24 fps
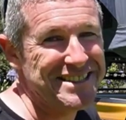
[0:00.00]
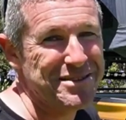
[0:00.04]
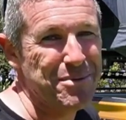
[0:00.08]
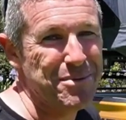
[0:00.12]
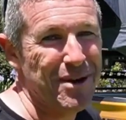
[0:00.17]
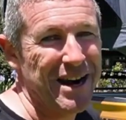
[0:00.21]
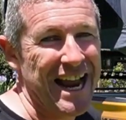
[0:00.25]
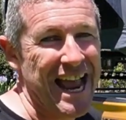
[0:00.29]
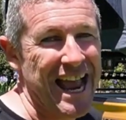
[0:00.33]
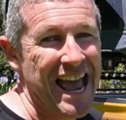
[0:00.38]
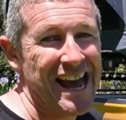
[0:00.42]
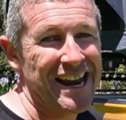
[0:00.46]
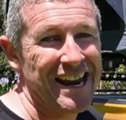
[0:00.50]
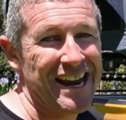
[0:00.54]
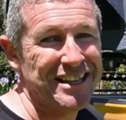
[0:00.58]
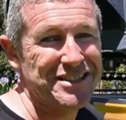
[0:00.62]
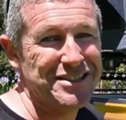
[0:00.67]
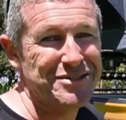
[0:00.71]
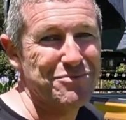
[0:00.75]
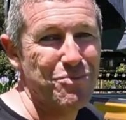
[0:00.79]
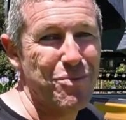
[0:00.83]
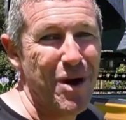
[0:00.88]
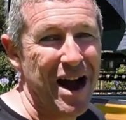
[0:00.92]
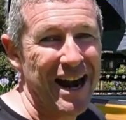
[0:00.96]
to bring out a
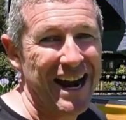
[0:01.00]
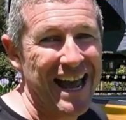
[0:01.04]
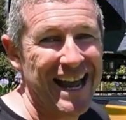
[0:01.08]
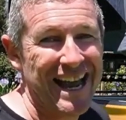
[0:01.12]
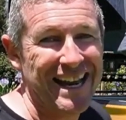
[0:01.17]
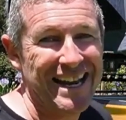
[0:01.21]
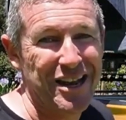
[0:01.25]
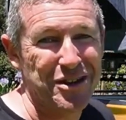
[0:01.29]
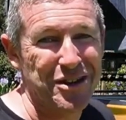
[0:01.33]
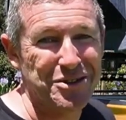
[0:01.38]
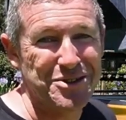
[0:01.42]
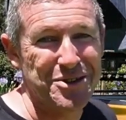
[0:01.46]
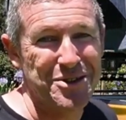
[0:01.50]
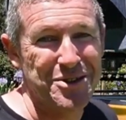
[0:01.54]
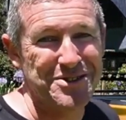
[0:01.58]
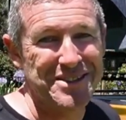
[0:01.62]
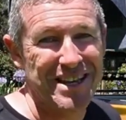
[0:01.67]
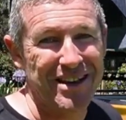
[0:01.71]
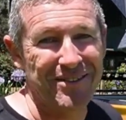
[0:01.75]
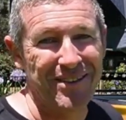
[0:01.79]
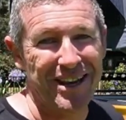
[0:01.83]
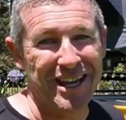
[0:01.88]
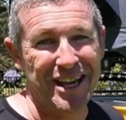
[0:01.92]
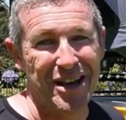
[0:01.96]
180 or
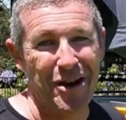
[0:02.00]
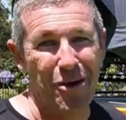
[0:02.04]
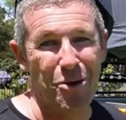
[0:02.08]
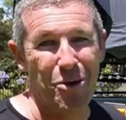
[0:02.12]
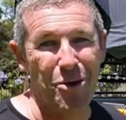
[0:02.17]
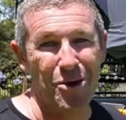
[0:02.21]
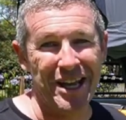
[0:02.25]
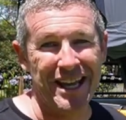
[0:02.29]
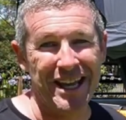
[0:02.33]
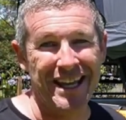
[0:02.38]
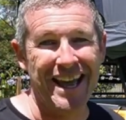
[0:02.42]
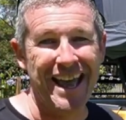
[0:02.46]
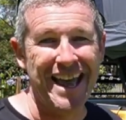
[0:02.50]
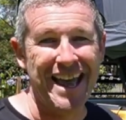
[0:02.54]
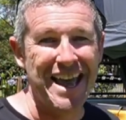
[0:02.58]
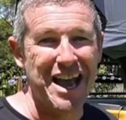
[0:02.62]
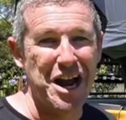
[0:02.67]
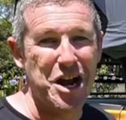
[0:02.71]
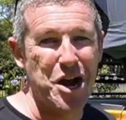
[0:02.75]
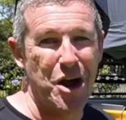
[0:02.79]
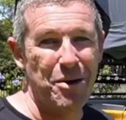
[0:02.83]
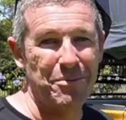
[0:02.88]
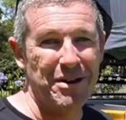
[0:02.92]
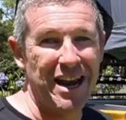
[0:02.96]
270 awning
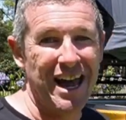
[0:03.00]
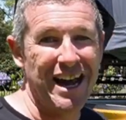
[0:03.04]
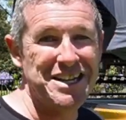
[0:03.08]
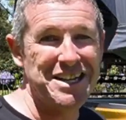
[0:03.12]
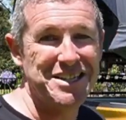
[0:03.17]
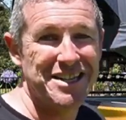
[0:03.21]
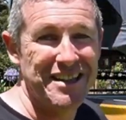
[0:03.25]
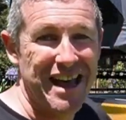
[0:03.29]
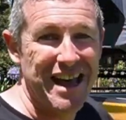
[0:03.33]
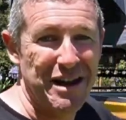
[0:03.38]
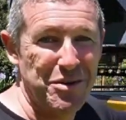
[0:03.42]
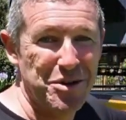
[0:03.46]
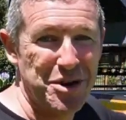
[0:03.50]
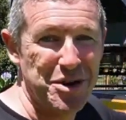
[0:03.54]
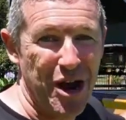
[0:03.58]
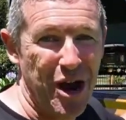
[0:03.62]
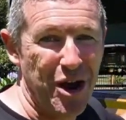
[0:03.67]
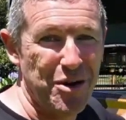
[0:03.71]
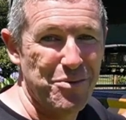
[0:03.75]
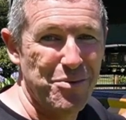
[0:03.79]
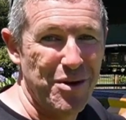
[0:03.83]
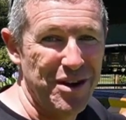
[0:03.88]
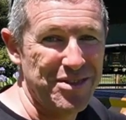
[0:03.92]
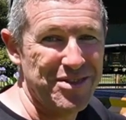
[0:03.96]
combination that will
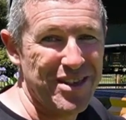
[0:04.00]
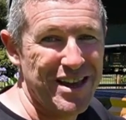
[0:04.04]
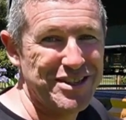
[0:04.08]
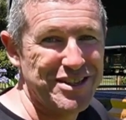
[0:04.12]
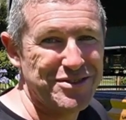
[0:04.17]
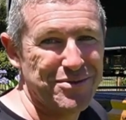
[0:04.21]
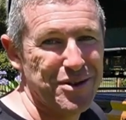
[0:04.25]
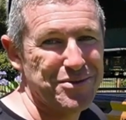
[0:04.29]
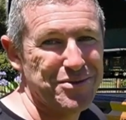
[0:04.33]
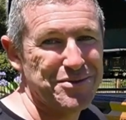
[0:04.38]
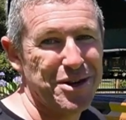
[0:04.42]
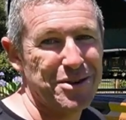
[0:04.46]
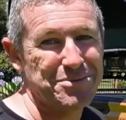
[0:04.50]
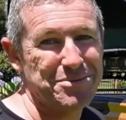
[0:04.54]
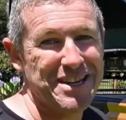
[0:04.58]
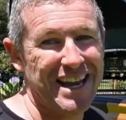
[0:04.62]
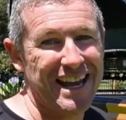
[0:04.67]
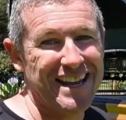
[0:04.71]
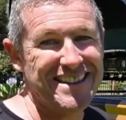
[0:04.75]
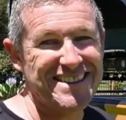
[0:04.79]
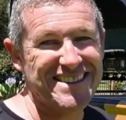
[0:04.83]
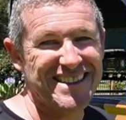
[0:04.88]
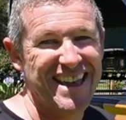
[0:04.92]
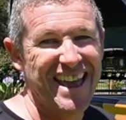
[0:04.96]
go with these rooftop
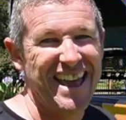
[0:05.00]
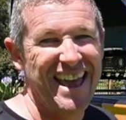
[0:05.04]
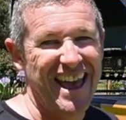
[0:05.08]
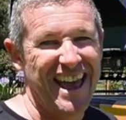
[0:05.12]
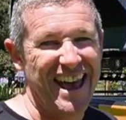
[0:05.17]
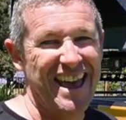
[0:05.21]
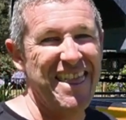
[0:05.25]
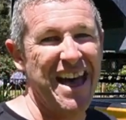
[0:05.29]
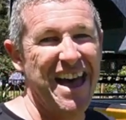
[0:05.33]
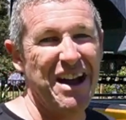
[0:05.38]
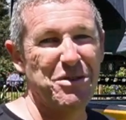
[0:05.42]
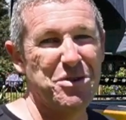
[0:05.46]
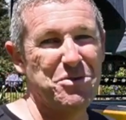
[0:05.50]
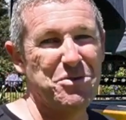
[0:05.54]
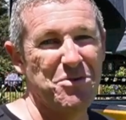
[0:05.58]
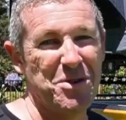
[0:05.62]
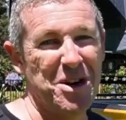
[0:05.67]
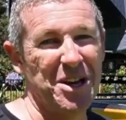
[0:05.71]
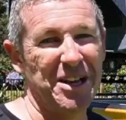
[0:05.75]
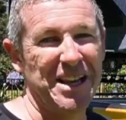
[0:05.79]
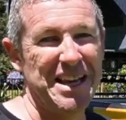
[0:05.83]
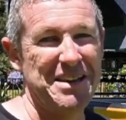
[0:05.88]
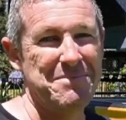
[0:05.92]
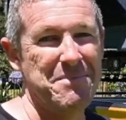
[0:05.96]
tents, and that would
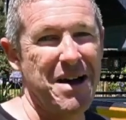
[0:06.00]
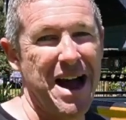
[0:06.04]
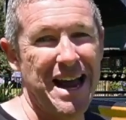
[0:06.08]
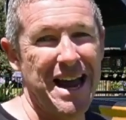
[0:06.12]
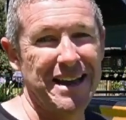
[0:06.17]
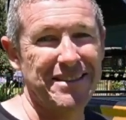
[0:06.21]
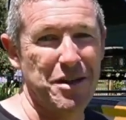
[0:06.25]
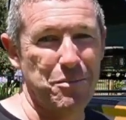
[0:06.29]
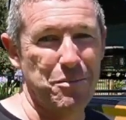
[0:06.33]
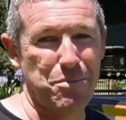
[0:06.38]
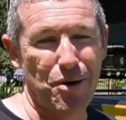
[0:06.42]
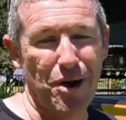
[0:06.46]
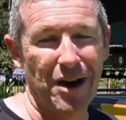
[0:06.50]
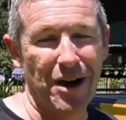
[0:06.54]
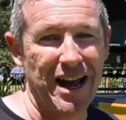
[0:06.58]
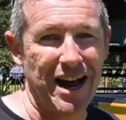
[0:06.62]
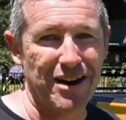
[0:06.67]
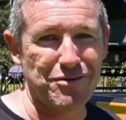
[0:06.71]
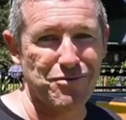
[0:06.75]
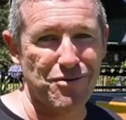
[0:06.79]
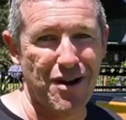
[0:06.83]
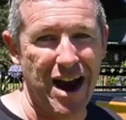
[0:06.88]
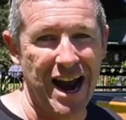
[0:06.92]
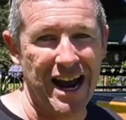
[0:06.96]
really make the
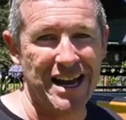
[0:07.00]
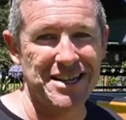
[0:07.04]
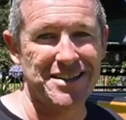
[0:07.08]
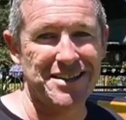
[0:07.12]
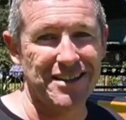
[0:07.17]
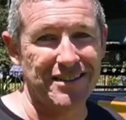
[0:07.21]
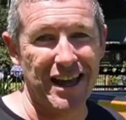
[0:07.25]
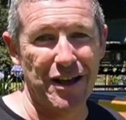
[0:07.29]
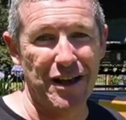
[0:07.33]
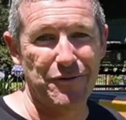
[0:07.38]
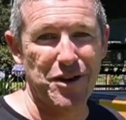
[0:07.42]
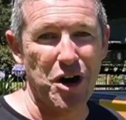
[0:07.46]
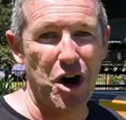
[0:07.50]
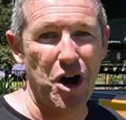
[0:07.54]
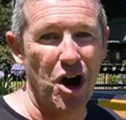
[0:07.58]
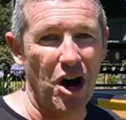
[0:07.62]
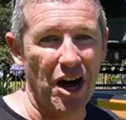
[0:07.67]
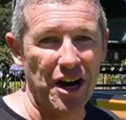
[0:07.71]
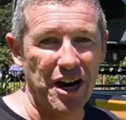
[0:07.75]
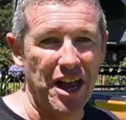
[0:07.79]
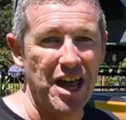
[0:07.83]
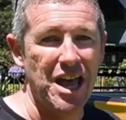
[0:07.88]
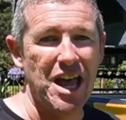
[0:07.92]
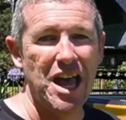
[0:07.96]
product range that they've
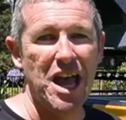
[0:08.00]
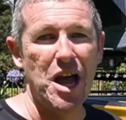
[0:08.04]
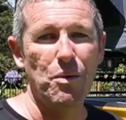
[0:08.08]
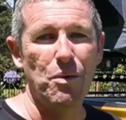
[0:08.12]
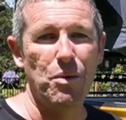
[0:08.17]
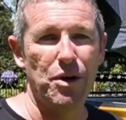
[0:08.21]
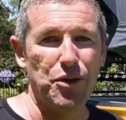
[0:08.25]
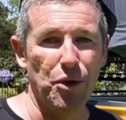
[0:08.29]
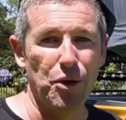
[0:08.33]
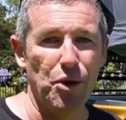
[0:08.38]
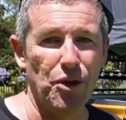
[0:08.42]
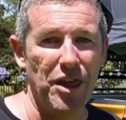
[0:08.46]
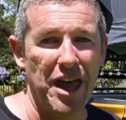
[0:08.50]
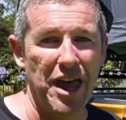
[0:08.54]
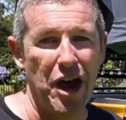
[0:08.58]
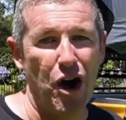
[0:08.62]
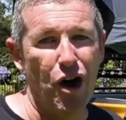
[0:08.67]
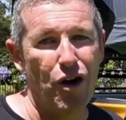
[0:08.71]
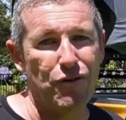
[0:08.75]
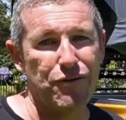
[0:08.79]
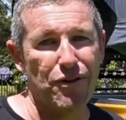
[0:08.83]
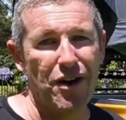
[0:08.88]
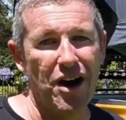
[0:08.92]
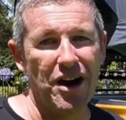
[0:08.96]
got with all their
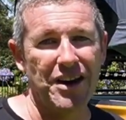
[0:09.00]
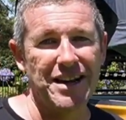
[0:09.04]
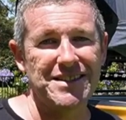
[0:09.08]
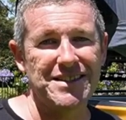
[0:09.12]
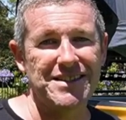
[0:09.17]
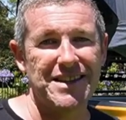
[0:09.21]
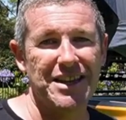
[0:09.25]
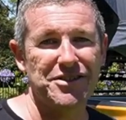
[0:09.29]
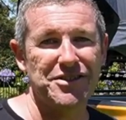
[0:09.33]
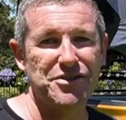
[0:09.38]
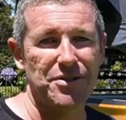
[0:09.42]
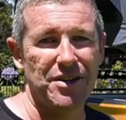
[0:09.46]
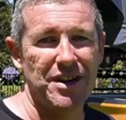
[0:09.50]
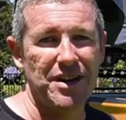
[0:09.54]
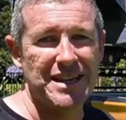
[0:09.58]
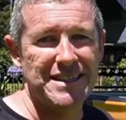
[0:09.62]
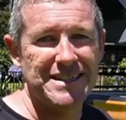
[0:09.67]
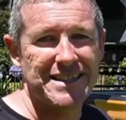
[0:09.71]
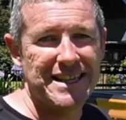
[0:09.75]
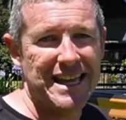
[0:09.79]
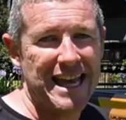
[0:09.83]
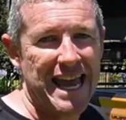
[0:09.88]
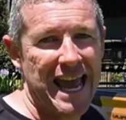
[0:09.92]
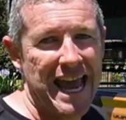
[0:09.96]
off-road
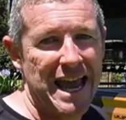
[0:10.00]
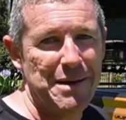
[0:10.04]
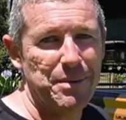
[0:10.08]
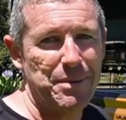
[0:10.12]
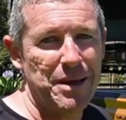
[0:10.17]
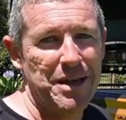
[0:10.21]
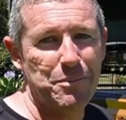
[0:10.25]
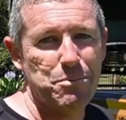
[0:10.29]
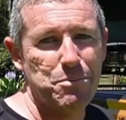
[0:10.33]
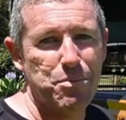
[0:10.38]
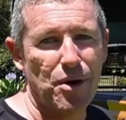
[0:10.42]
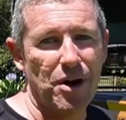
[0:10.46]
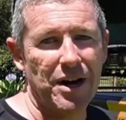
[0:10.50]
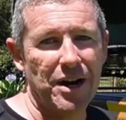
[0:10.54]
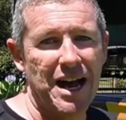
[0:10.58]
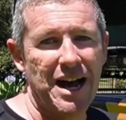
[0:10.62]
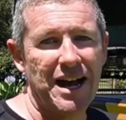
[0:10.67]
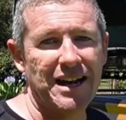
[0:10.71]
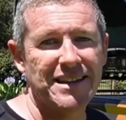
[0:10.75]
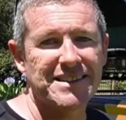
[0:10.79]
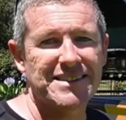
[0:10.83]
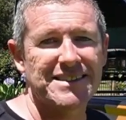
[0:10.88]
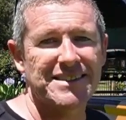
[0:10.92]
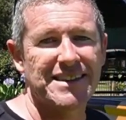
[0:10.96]
accessories, camping
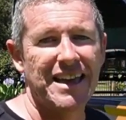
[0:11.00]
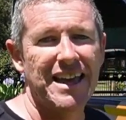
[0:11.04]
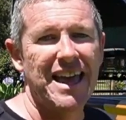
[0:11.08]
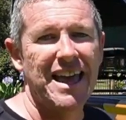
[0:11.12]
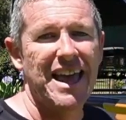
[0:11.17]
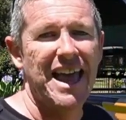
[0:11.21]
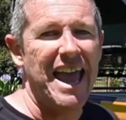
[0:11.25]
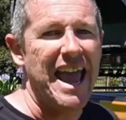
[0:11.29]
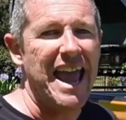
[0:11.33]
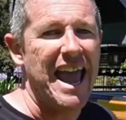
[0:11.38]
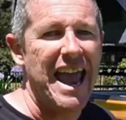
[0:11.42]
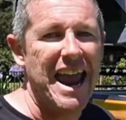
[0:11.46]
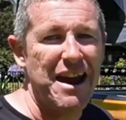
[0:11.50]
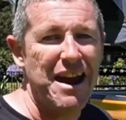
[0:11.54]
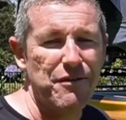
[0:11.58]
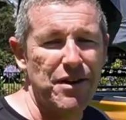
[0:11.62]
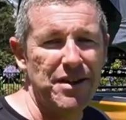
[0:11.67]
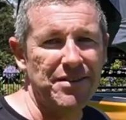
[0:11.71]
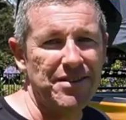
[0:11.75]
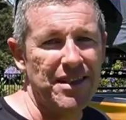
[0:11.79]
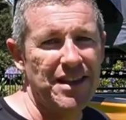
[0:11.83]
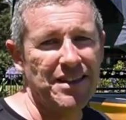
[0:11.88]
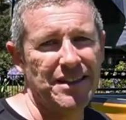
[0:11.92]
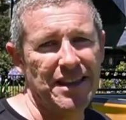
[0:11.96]
products,
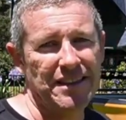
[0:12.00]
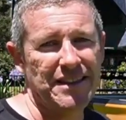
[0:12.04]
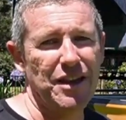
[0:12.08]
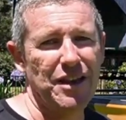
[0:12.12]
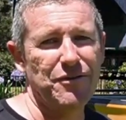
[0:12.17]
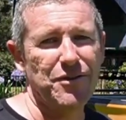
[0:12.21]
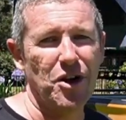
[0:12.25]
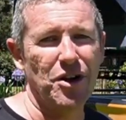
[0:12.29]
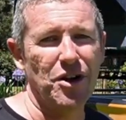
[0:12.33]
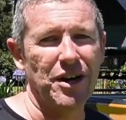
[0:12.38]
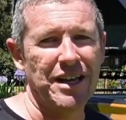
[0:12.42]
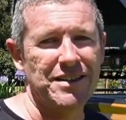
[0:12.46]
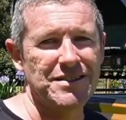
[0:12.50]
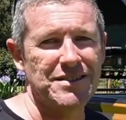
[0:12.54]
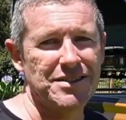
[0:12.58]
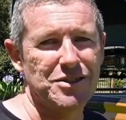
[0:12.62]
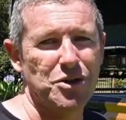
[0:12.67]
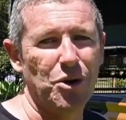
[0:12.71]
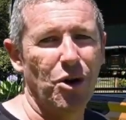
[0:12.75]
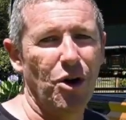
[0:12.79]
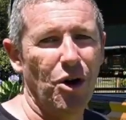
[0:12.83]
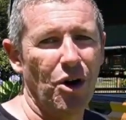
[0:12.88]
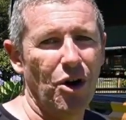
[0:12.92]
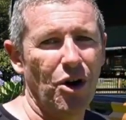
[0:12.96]
everything that they've got in
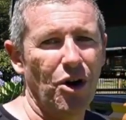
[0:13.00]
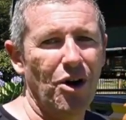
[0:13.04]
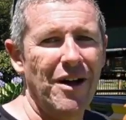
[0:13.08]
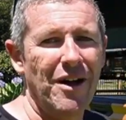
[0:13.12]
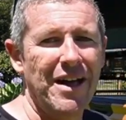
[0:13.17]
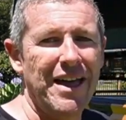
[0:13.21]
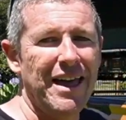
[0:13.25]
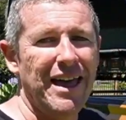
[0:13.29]
store.